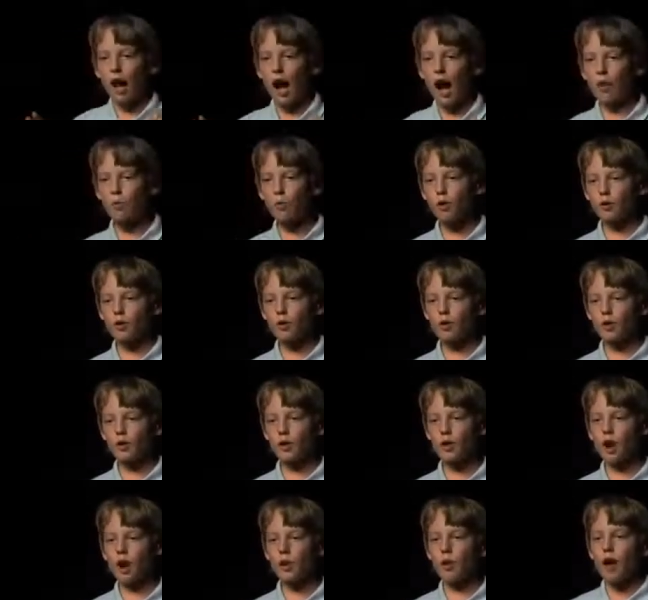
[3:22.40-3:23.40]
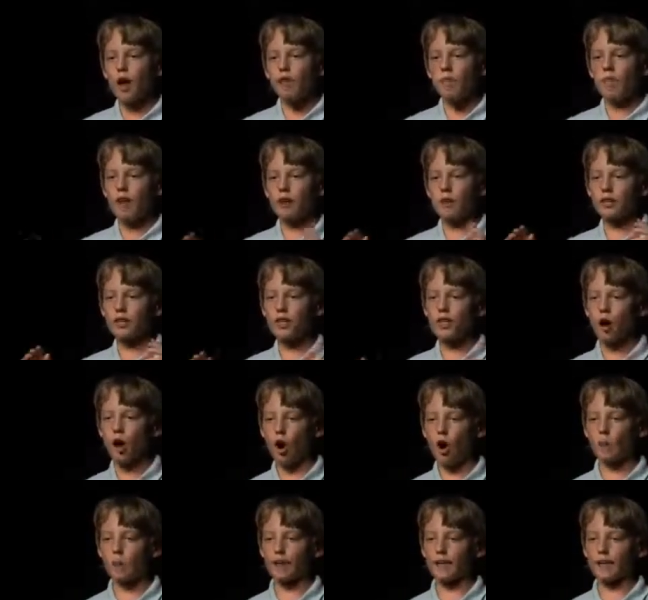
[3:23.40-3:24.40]
I want you to know that we can
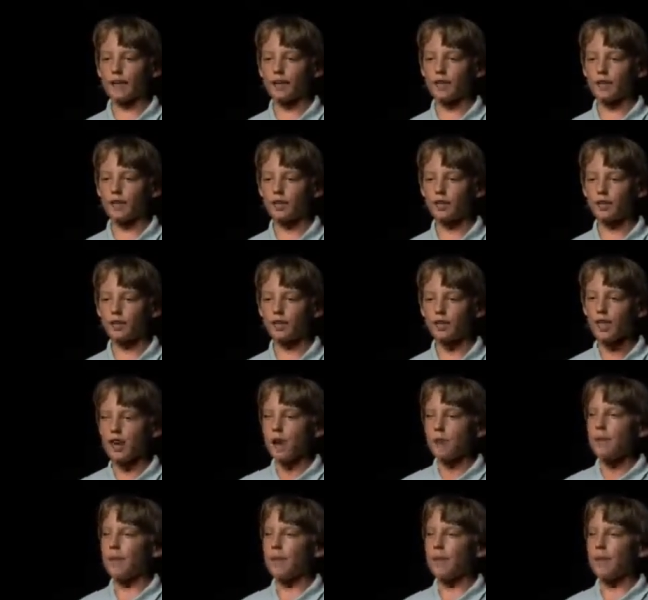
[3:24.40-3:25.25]
all make a difference